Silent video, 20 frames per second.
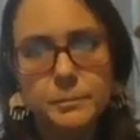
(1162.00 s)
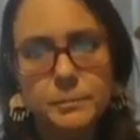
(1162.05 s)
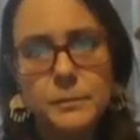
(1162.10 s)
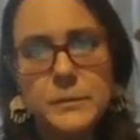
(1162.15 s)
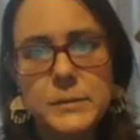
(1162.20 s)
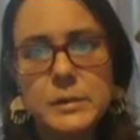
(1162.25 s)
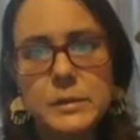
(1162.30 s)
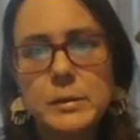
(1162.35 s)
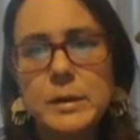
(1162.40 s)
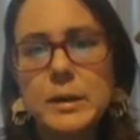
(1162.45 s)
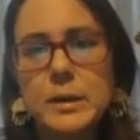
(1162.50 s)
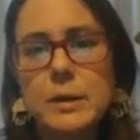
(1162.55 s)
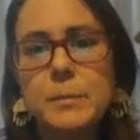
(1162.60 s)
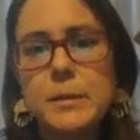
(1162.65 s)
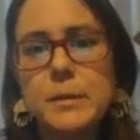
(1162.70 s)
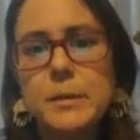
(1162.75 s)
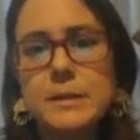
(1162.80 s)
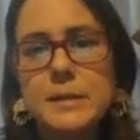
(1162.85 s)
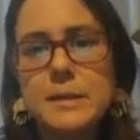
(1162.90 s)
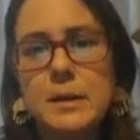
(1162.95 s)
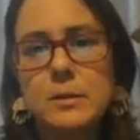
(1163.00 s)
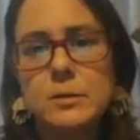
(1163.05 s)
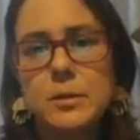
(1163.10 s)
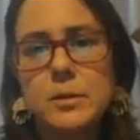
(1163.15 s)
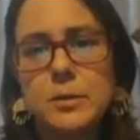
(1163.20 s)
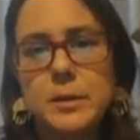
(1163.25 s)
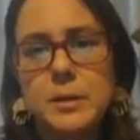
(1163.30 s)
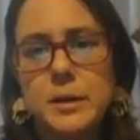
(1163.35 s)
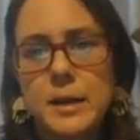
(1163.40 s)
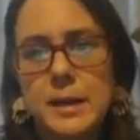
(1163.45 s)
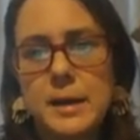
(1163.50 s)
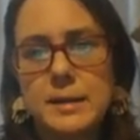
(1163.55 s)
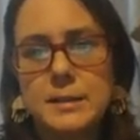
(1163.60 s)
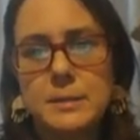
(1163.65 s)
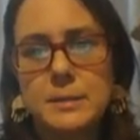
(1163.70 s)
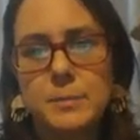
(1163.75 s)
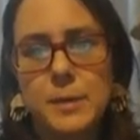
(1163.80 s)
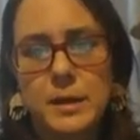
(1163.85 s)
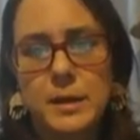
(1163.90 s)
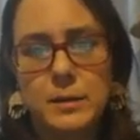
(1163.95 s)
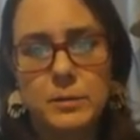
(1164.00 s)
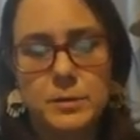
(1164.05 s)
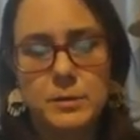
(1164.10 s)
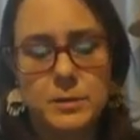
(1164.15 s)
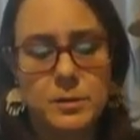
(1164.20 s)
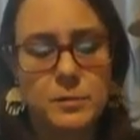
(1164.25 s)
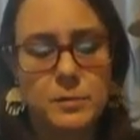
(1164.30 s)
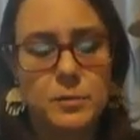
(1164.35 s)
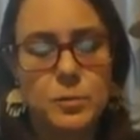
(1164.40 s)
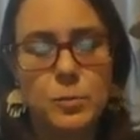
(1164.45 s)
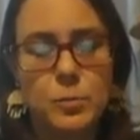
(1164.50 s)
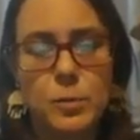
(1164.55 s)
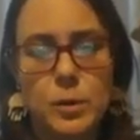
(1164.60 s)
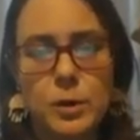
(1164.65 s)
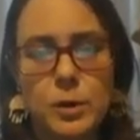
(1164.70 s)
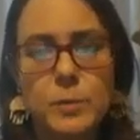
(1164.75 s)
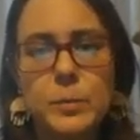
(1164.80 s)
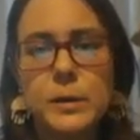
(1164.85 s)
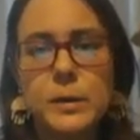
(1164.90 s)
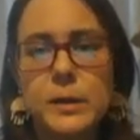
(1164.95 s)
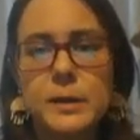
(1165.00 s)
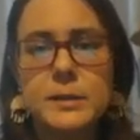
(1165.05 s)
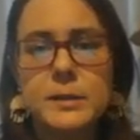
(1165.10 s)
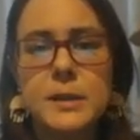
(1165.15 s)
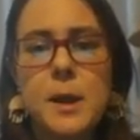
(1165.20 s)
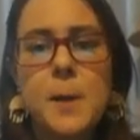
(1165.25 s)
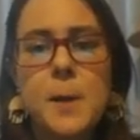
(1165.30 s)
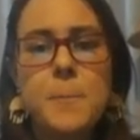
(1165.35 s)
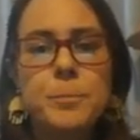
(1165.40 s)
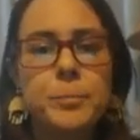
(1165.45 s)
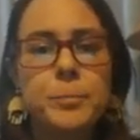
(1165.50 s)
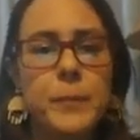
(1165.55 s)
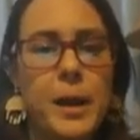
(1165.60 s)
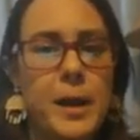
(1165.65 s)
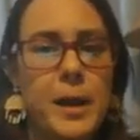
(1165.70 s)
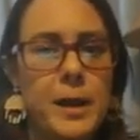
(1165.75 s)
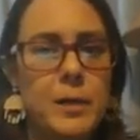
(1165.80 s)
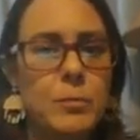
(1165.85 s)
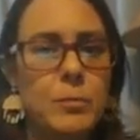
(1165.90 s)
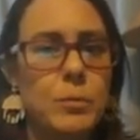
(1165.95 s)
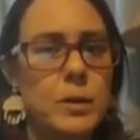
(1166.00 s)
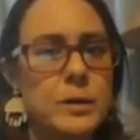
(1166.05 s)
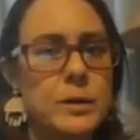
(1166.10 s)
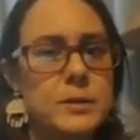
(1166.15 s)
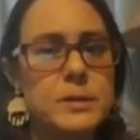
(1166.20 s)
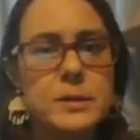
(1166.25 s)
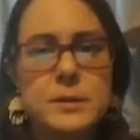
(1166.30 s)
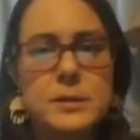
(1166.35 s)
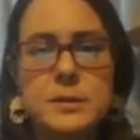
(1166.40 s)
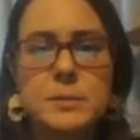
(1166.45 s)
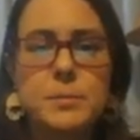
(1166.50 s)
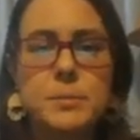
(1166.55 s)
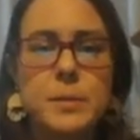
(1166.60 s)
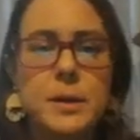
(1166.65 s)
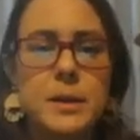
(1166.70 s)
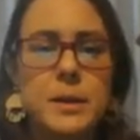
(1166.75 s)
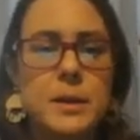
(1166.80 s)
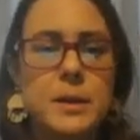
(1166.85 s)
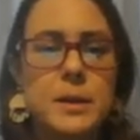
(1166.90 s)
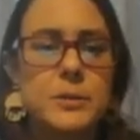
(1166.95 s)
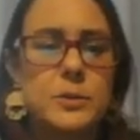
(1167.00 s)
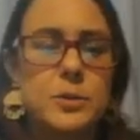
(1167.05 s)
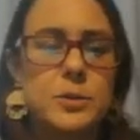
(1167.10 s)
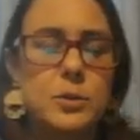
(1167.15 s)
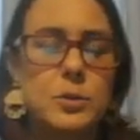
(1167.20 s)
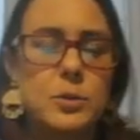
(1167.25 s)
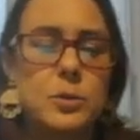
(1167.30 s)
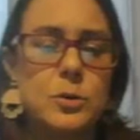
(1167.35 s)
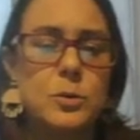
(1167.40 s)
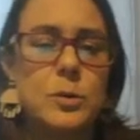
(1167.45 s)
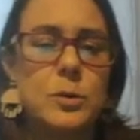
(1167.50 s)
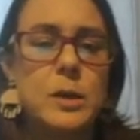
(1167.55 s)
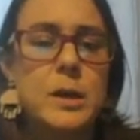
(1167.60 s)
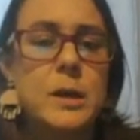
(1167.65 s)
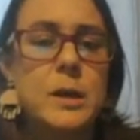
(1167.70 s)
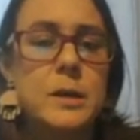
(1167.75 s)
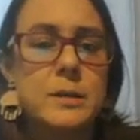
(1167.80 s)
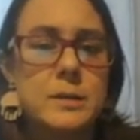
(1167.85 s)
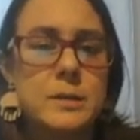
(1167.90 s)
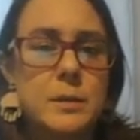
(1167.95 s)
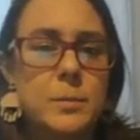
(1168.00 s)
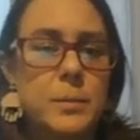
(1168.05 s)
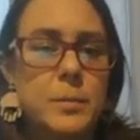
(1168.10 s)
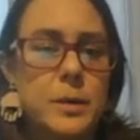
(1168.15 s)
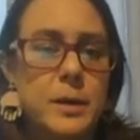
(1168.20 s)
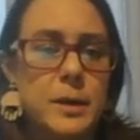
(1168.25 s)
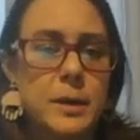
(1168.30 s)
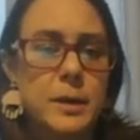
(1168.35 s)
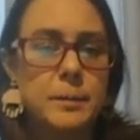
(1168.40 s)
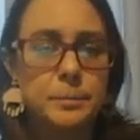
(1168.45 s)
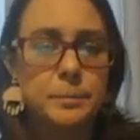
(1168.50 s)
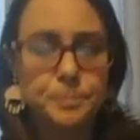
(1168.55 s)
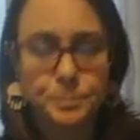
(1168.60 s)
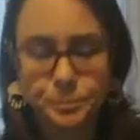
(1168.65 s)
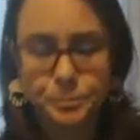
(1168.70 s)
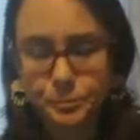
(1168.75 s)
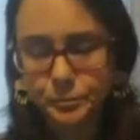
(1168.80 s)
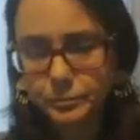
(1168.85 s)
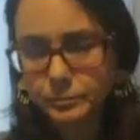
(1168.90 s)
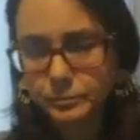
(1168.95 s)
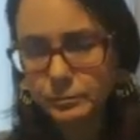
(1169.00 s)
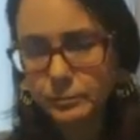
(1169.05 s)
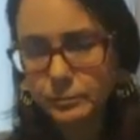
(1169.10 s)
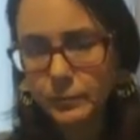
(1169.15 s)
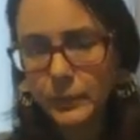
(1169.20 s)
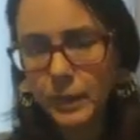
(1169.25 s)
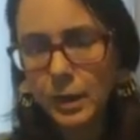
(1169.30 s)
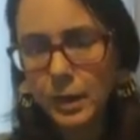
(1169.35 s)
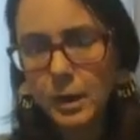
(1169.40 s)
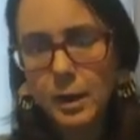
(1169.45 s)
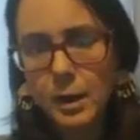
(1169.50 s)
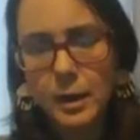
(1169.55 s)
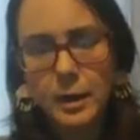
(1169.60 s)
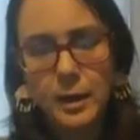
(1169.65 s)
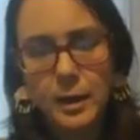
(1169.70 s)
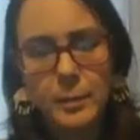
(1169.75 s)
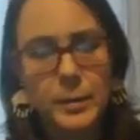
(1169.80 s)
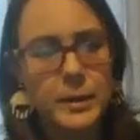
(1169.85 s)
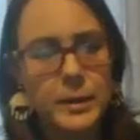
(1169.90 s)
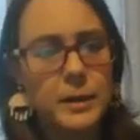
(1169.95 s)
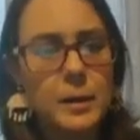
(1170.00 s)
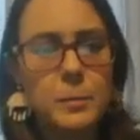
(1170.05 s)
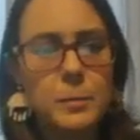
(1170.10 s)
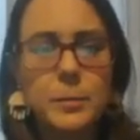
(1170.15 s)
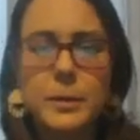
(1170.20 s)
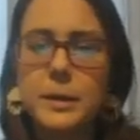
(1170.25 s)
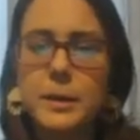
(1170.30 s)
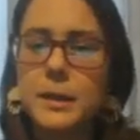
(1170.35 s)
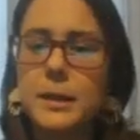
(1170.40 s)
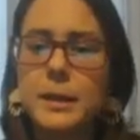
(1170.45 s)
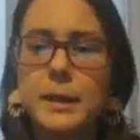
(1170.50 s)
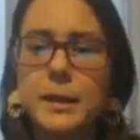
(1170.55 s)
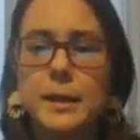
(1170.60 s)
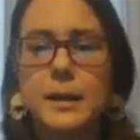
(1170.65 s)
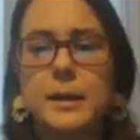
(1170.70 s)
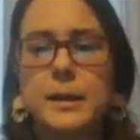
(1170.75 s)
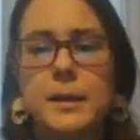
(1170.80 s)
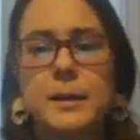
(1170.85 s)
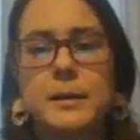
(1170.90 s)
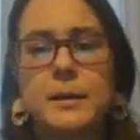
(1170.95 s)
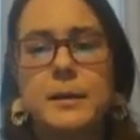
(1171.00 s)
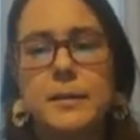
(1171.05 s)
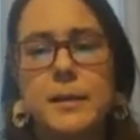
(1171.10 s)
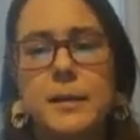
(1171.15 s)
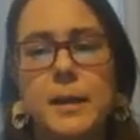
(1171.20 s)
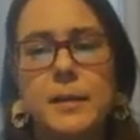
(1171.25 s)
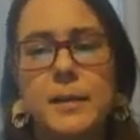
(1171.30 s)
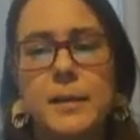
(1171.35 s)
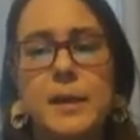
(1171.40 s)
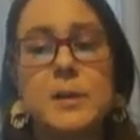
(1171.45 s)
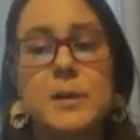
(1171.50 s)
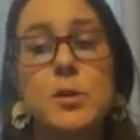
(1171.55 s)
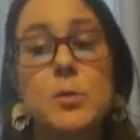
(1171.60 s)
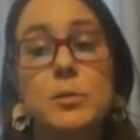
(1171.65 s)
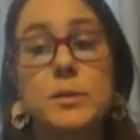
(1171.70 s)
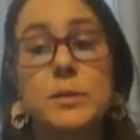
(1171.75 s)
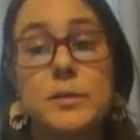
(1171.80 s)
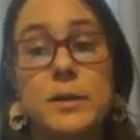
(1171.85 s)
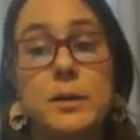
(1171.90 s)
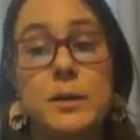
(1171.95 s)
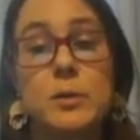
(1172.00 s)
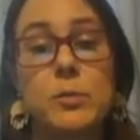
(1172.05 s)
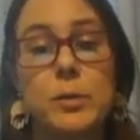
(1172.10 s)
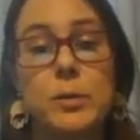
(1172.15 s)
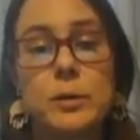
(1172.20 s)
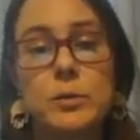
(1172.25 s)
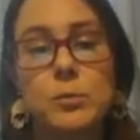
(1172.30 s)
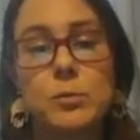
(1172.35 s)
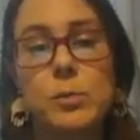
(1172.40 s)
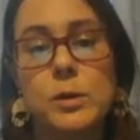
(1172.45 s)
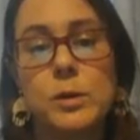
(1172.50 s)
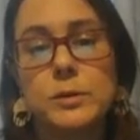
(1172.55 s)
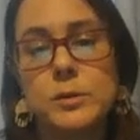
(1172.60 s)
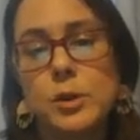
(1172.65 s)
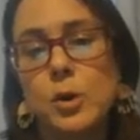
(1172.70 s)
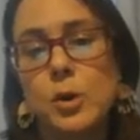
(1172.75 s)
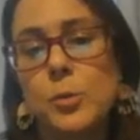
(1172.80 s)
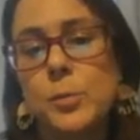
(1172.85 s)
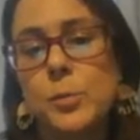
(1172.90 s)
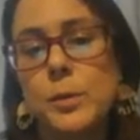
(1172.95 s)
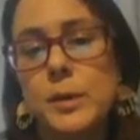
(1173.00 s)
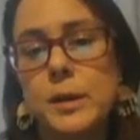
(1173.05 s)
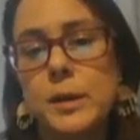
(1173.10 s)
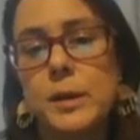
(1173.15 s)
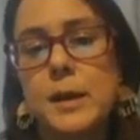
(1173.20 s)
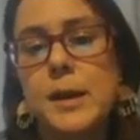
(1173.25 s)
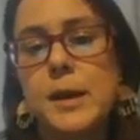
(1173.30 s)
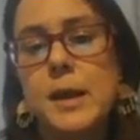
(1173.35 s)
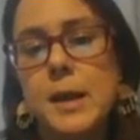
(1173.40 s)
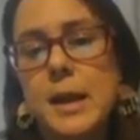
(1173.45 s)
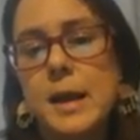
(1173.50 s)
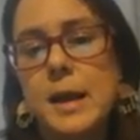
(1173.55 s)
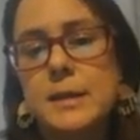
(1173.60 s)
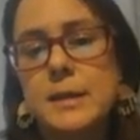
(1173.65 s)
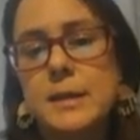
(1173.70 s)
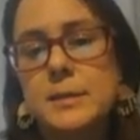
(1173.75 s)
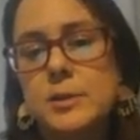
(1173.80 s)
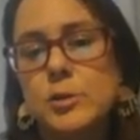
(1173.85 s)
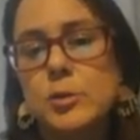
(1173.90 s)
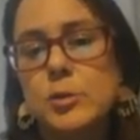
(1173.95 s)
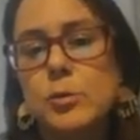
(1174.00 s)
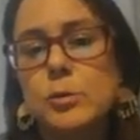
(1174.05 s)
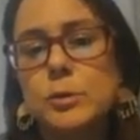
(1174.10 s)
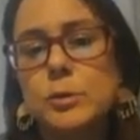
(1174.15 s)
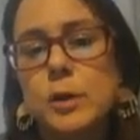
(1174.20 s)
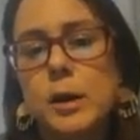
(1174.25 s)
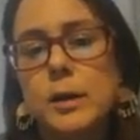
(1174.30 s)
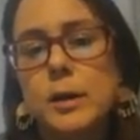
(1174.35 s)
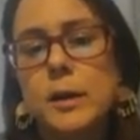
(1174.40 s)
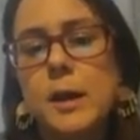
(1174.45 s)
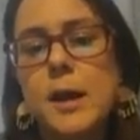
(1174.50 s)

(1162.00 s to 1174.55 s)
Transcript: So here I'm going to download it as a Microsoft Word because I want to submit it to somebody at my company, and I know that they're going to want to open it as a Google Doc.